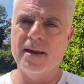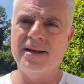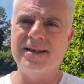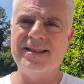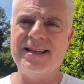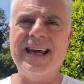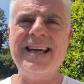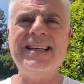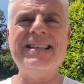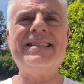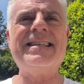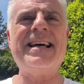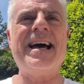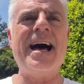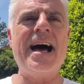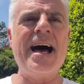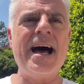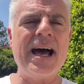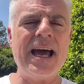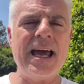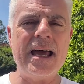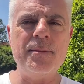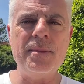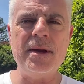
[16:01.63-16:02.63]
Take
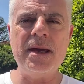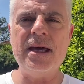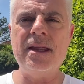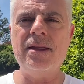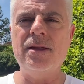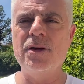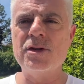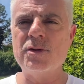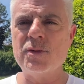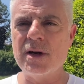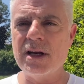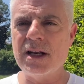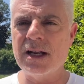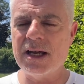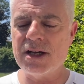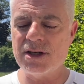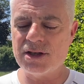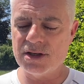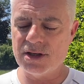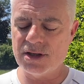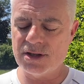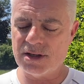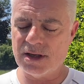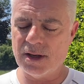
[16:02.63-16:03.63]
time in those
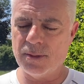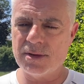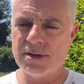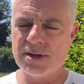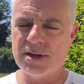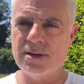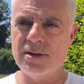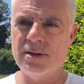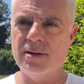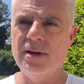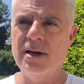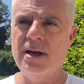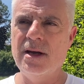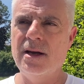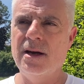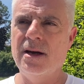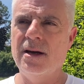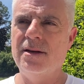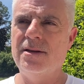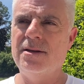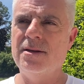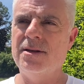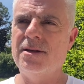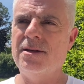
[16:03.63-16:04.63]
relationships
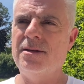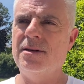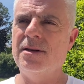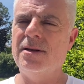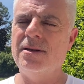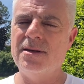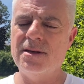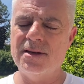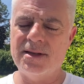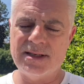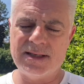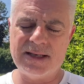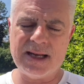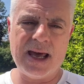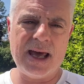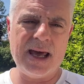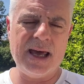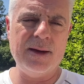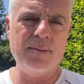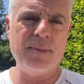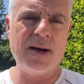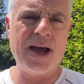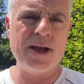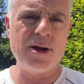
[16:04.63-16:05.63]
to
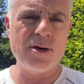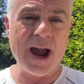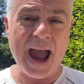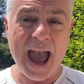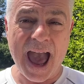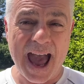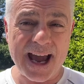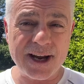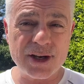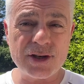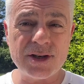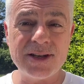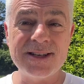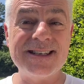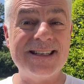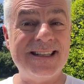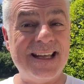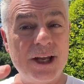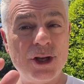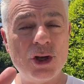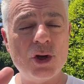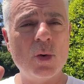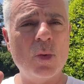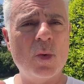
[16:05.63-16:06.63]
say by your action,
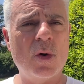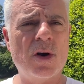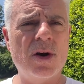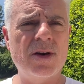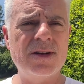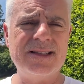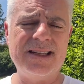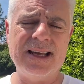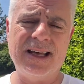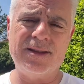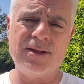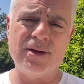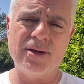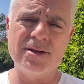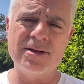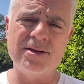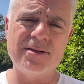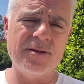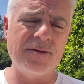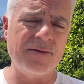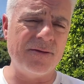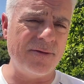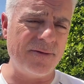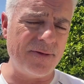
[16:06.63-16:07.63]
then your words, that there's
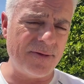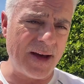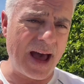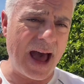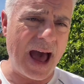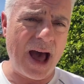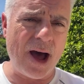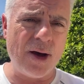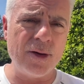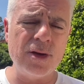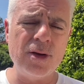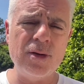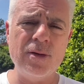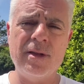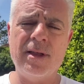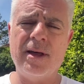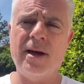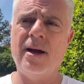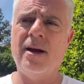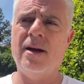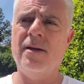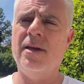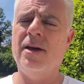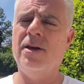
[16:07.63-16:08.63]
value
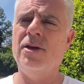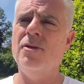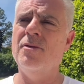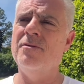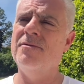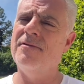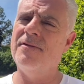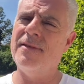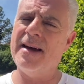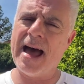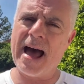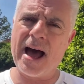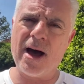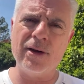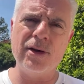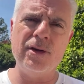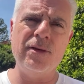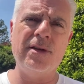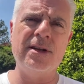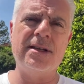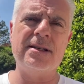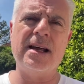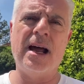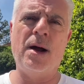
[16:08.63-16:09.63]
there, that you
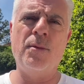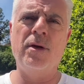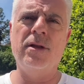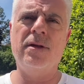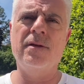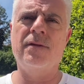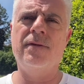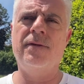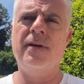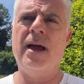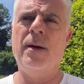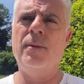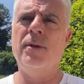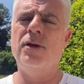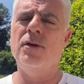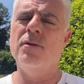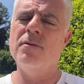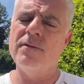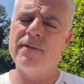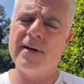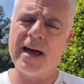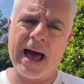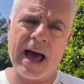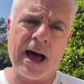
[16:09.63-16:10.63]
value the time with your family,
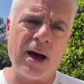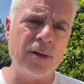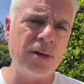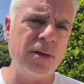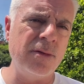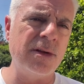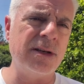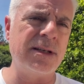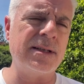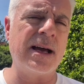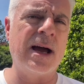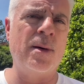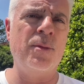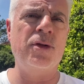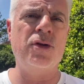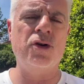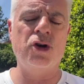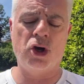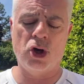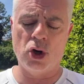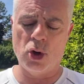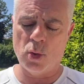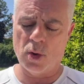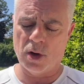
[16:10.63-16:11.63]
you value the time with
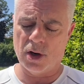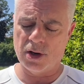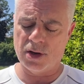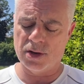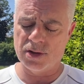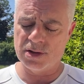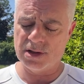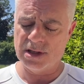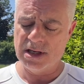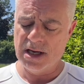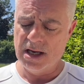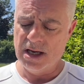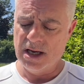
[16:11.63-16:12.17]
your coworkers,